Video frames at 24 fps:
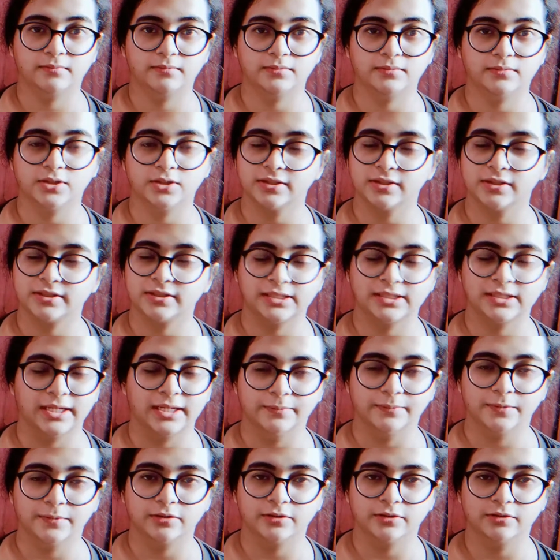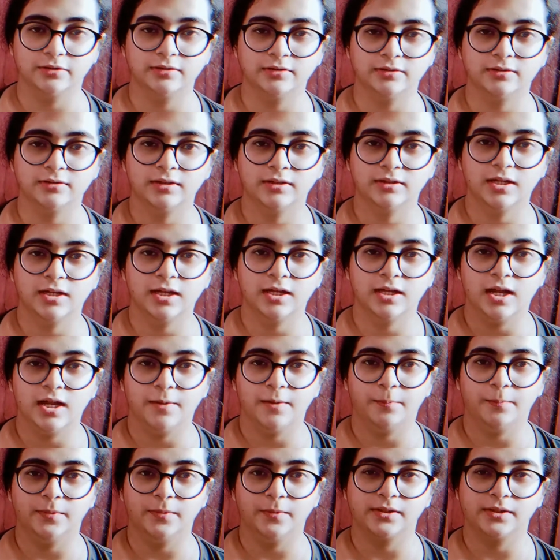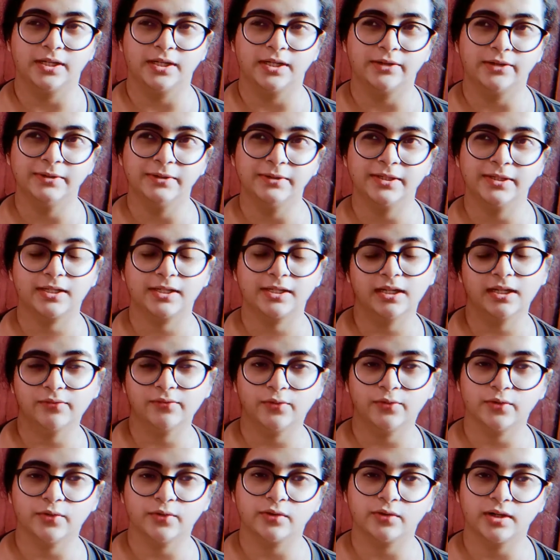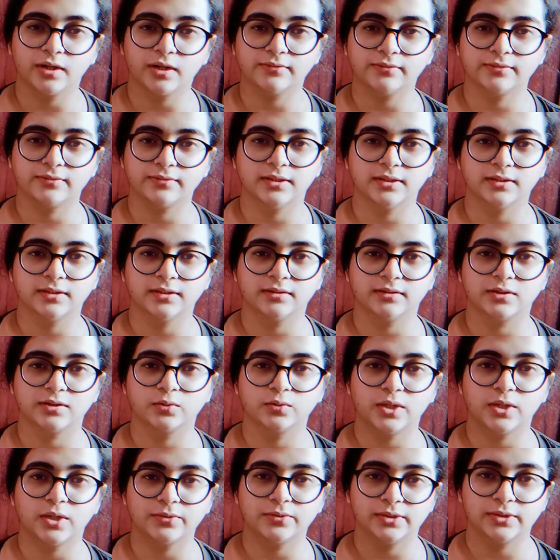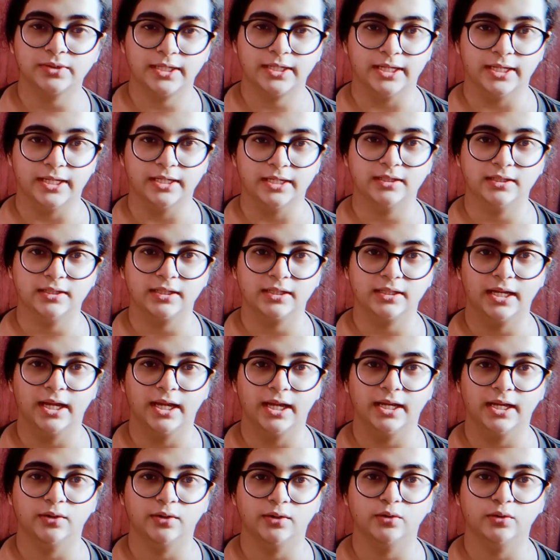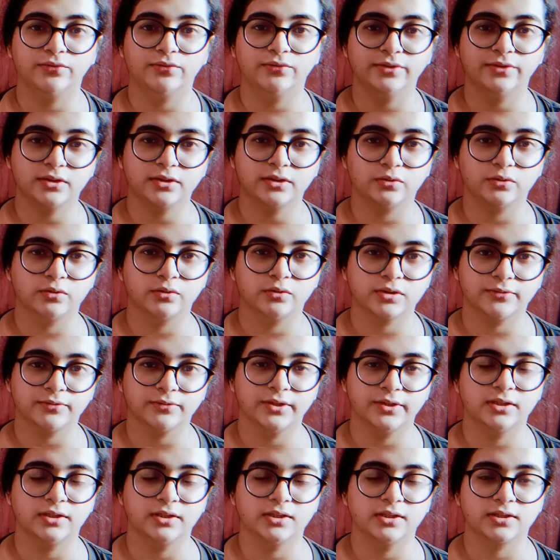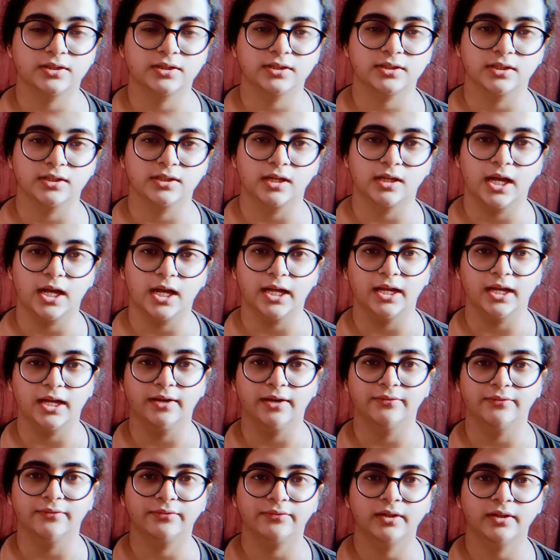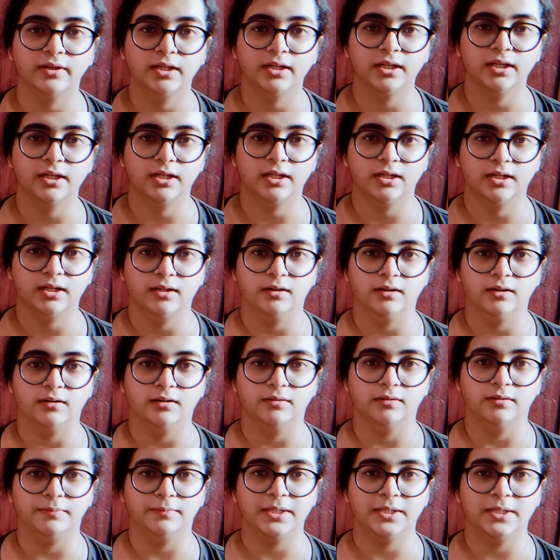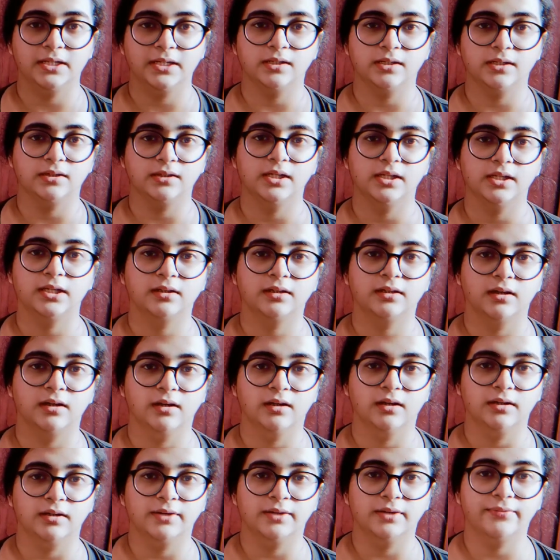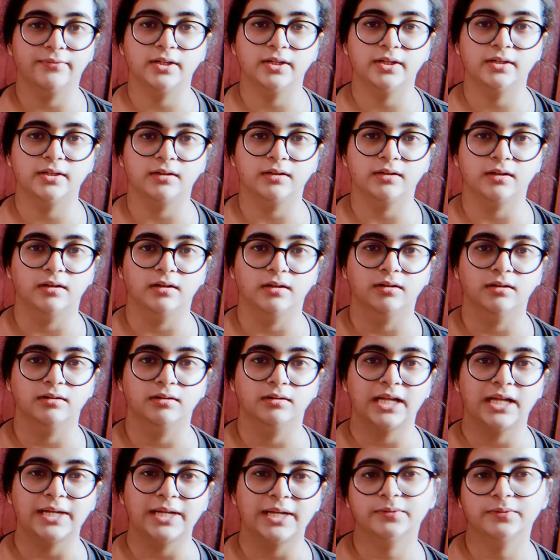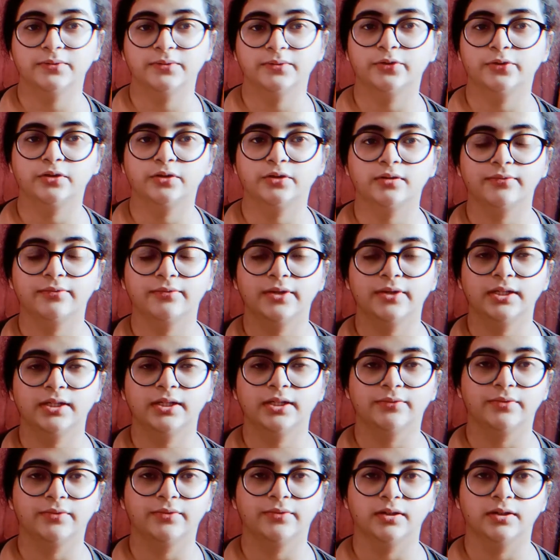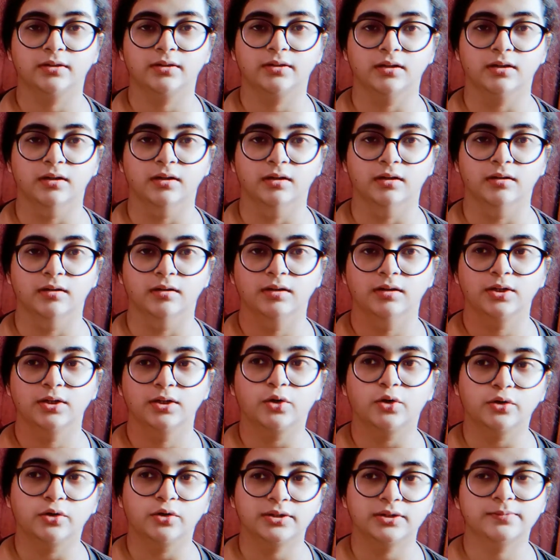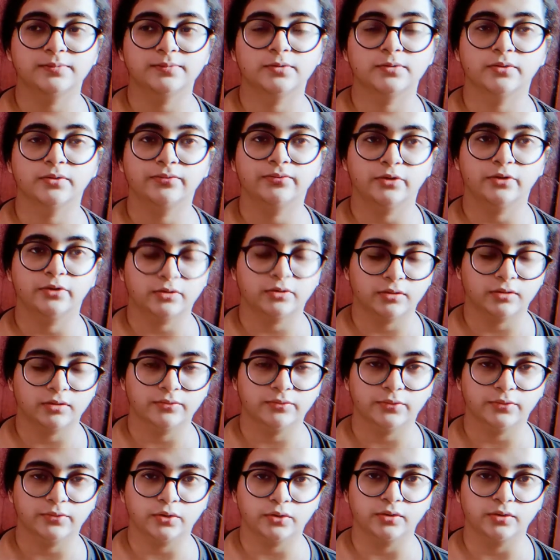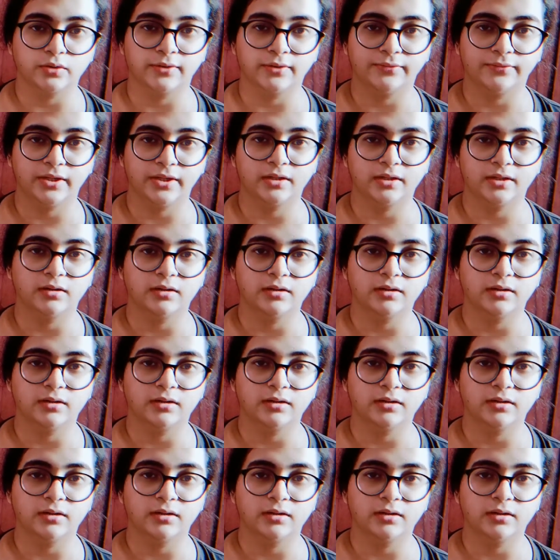just an amateur, but I have been clicking photographs since 2008, and over the course of years, I have been learning different types of photography, different concepts of photography,